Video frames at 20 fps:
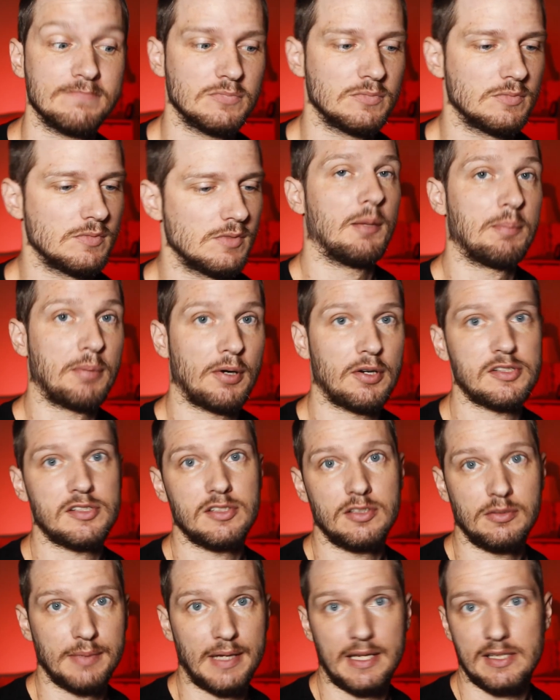Personal
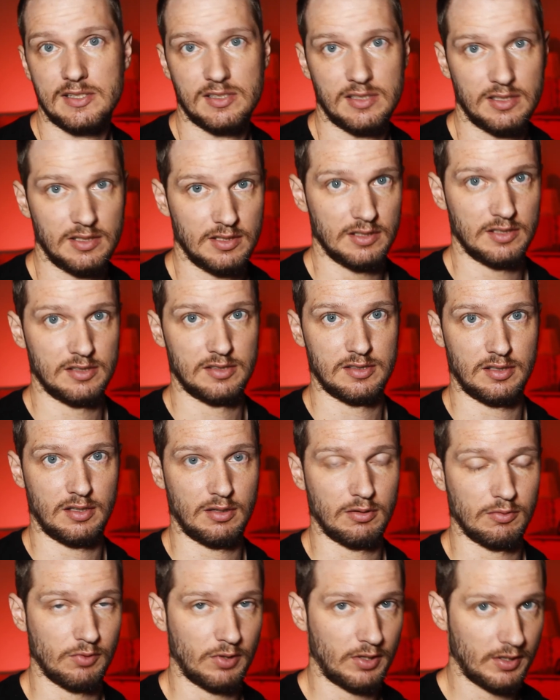best is a
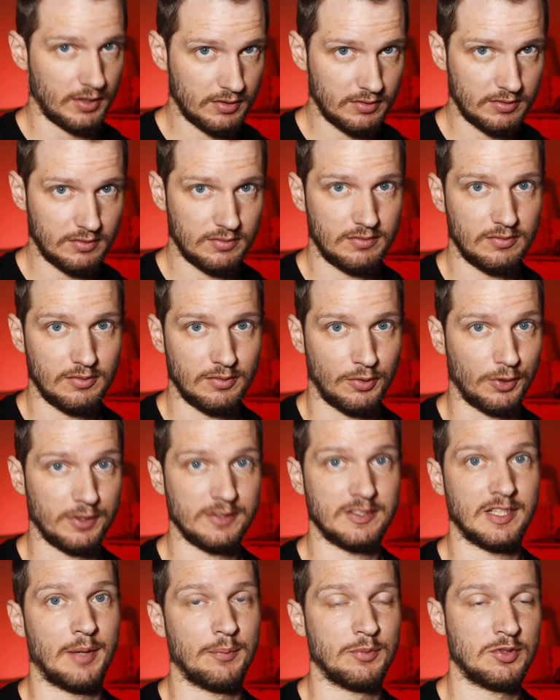run or an
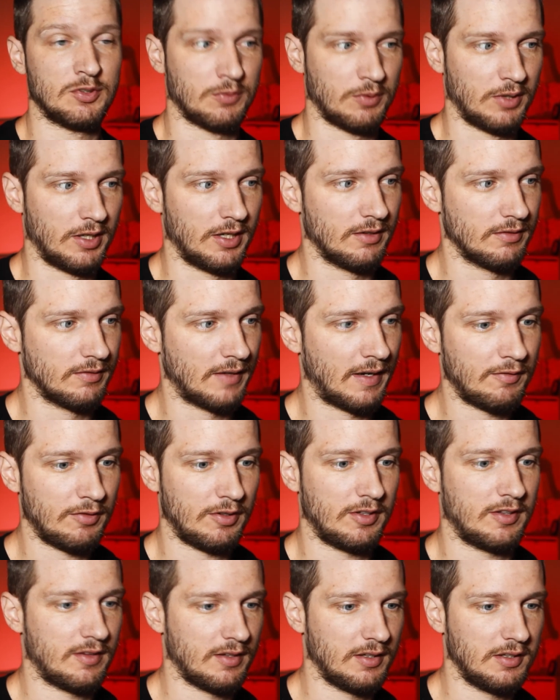attempt where
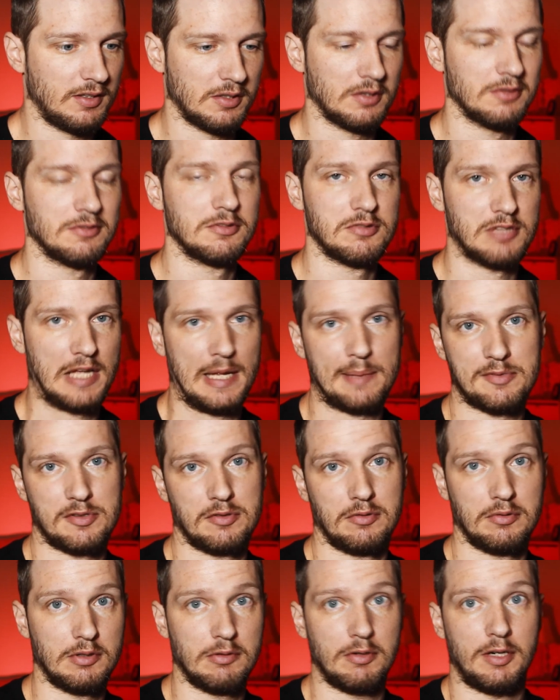everything goes
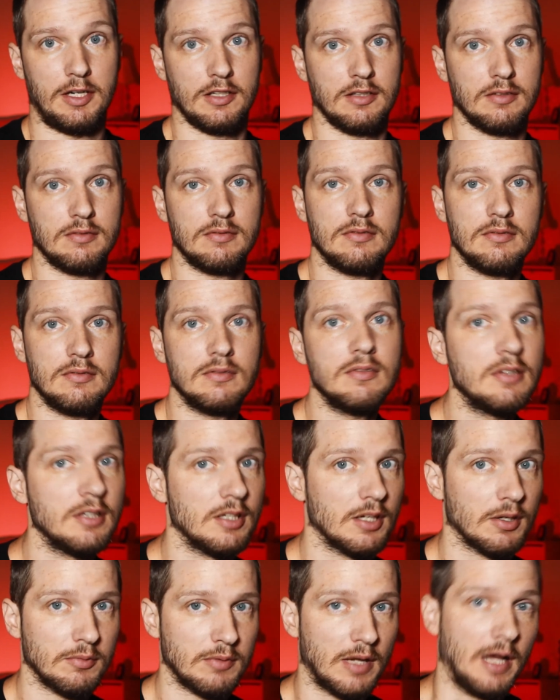absolutely right.
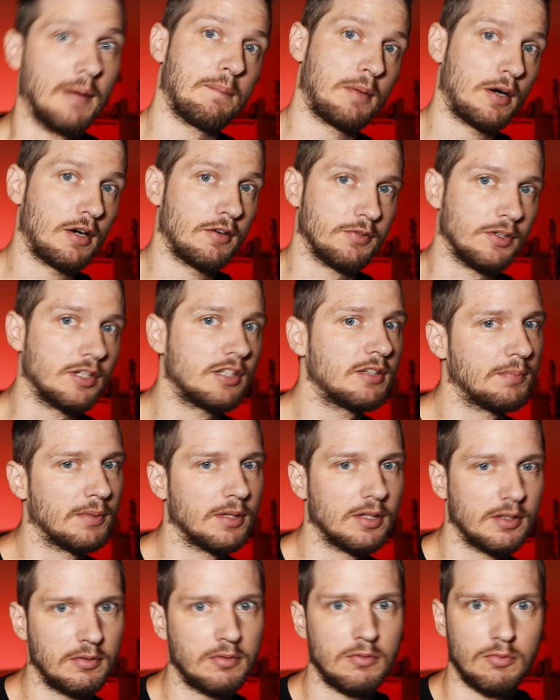Not perfect, but
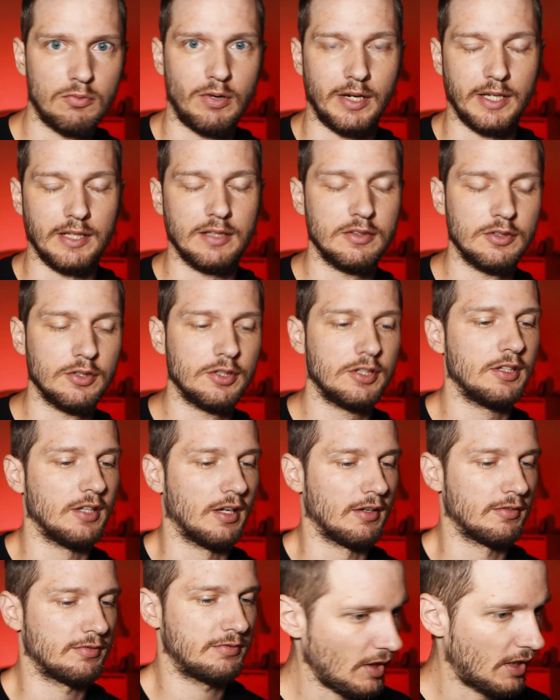right, good
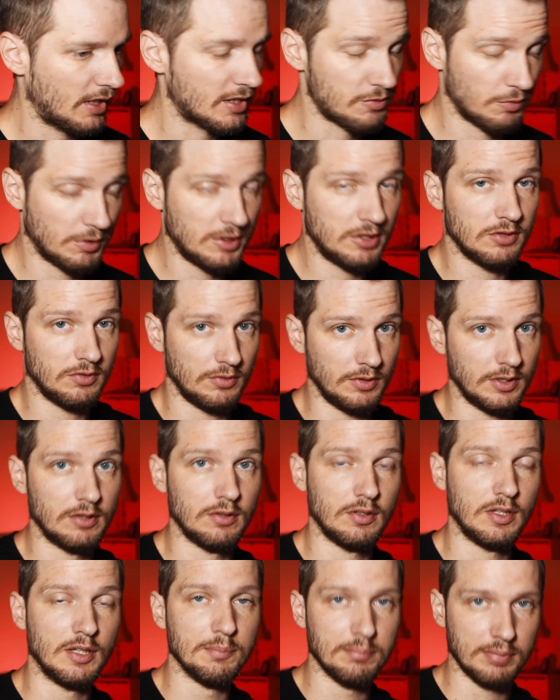enough. It's when you're
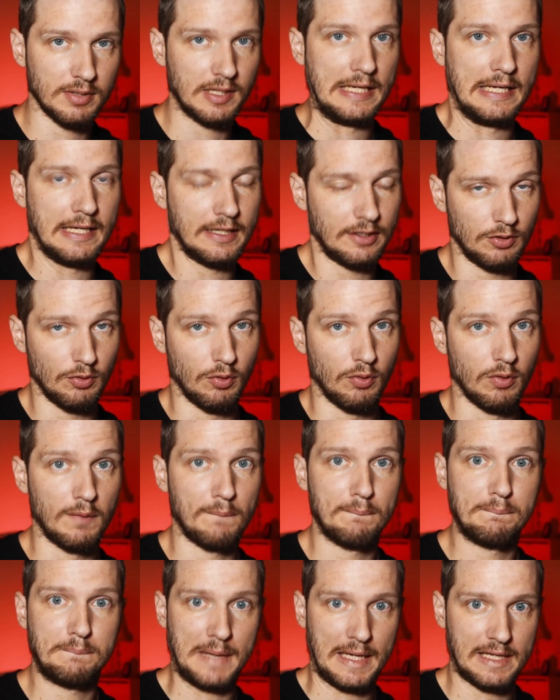literally playing your
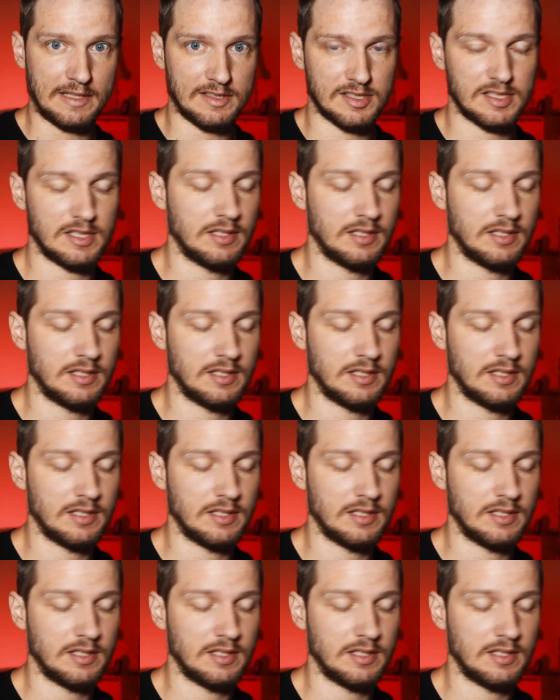best.